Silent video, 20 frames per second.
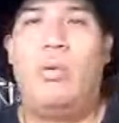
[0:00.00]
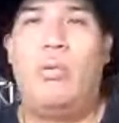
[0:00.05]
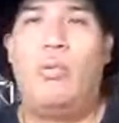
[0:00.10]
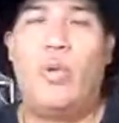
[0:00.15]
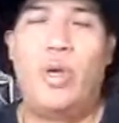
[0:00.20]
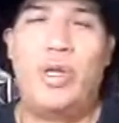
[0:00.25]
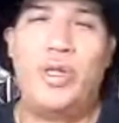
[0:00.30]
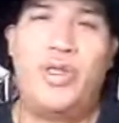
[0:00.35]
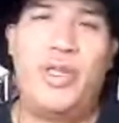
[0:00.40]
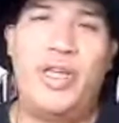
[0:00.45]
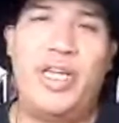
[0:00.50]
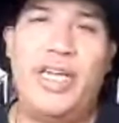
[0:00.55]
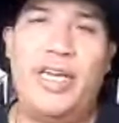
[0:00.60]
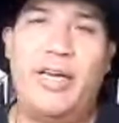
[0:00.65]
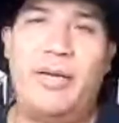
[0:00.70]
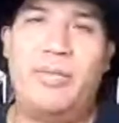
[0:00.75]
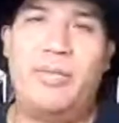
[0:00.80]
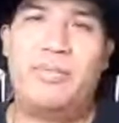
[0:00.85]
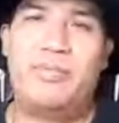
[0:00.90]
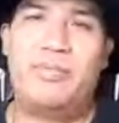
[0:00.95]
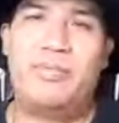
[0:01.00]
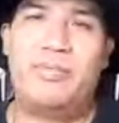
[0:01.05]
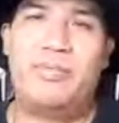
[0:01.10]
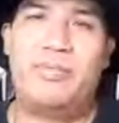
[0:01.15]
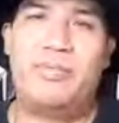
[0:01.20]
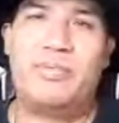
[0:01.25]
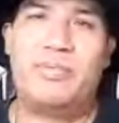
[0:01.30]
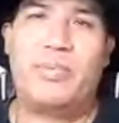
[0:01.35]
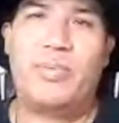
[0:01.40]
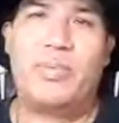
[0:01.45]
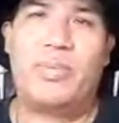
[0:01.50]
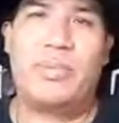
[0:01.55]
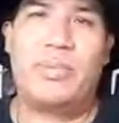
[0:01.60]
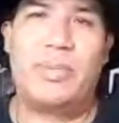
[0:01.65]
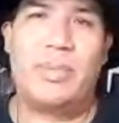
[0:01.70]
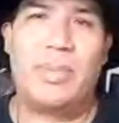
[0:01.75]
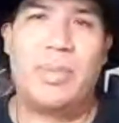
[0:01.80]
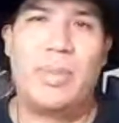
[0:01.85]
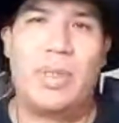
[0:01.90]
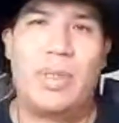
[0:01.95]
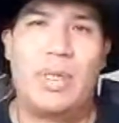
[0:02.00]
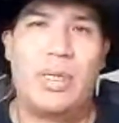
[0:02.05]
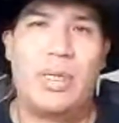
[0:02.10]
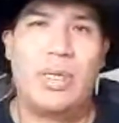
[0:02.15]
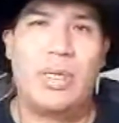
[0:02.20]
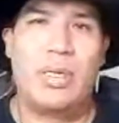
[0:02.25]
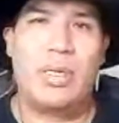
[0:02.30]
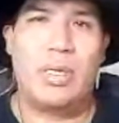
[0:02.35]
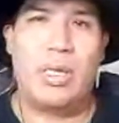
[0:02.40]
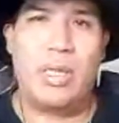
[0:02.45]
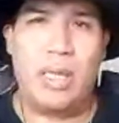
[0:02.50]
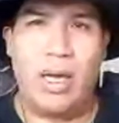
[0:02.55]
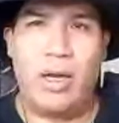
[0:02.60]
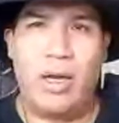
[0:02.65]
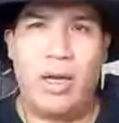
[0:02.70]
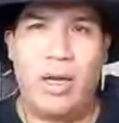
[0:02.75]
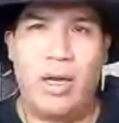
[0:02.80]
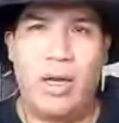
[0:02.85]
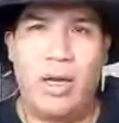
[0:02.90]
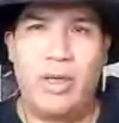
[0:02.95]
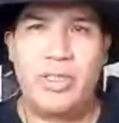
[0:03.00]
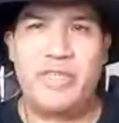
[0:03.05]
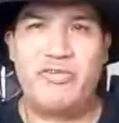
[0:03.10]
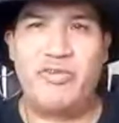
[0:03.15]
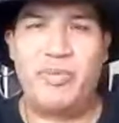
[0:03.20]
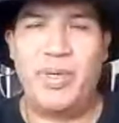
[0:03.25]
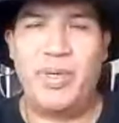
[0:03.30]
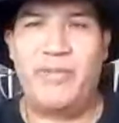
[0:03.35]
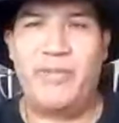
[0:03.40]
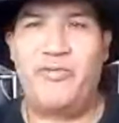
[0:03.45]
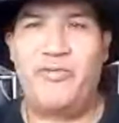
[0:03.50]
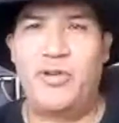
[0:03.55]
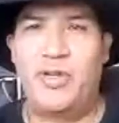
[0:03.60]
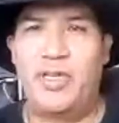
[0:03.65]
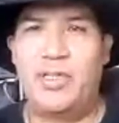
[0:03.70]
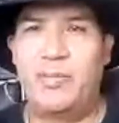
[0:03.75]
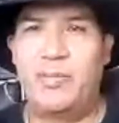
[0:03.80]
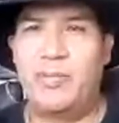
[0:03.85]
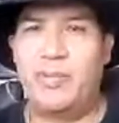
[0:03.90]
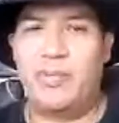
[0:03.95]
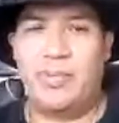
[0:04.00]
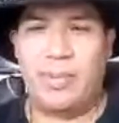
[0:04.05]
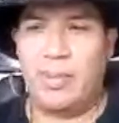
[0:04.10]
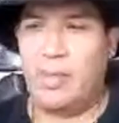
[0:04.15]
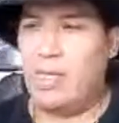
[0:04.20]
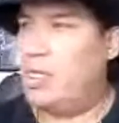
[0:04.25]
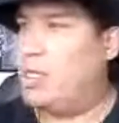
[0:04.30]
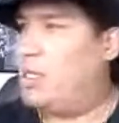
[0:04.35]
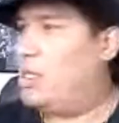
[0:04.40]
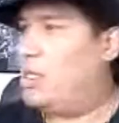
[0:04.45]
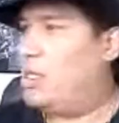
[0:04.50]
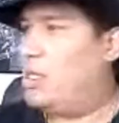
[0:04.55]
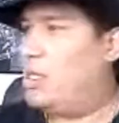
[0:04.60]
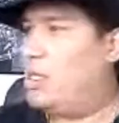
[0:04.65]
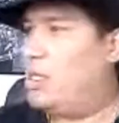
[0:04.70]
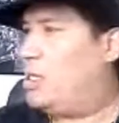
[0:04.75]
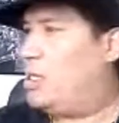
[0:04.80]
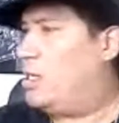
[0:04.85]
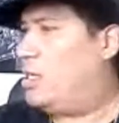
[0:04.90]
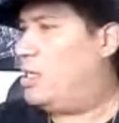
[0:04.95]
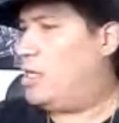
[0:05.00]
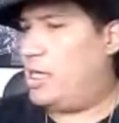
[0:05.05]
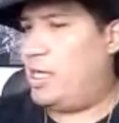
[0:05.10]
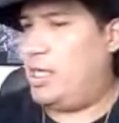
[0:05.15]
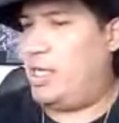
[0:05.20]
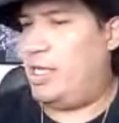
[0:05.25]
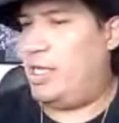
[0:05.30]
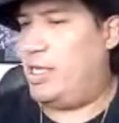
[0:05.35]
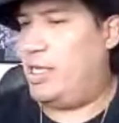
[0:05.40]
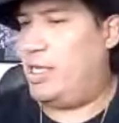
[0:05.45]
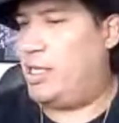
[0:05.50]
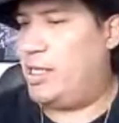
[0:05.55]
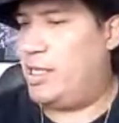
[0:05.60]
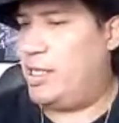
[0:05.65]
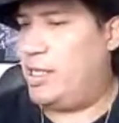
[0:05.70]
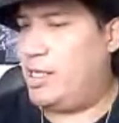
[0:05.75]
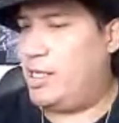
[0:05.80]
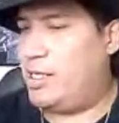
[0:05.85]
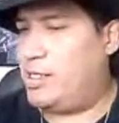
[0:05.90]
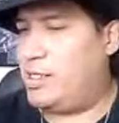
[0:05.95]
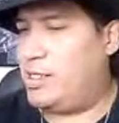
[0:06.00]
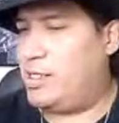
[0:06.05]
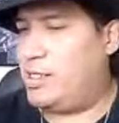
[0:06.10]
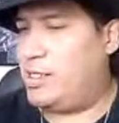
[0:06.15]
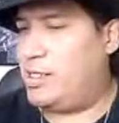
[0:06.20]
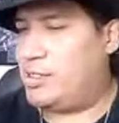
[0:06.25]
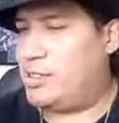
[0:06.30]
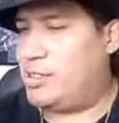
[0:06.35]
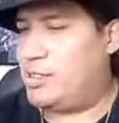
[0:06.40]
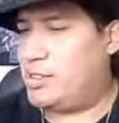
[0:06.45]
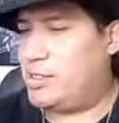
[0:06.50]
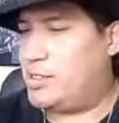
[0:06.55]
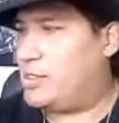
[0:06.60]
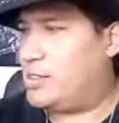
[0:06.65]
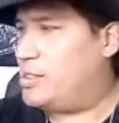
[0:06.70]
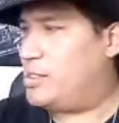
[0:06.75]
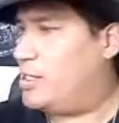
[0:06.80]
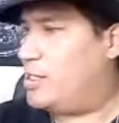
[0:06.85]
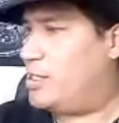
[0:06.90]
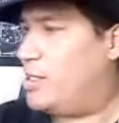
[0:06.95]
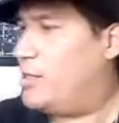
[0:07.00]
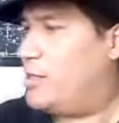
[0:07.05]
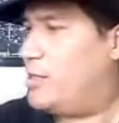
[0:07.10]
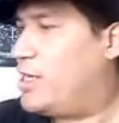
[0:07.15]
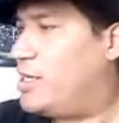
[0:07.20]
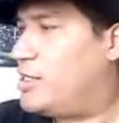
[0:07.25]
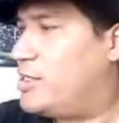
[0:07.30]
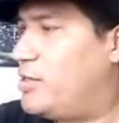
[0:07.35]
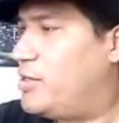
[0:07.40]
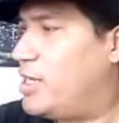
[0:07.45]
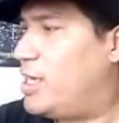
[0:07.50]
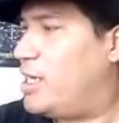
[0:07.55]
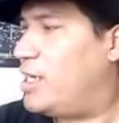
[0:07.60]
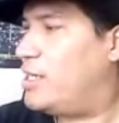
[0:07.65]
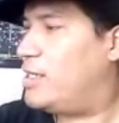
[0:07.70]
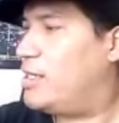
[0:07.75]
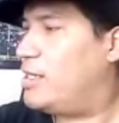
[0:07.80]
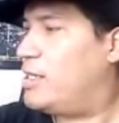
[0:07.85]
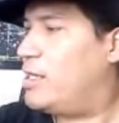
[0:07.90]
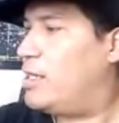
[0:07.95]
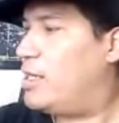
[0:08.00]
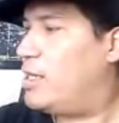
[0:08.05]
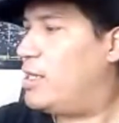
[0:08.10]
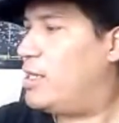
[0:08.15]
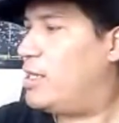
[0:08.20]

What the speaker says: One of the claws of a Bigfoot is, I think I still got it.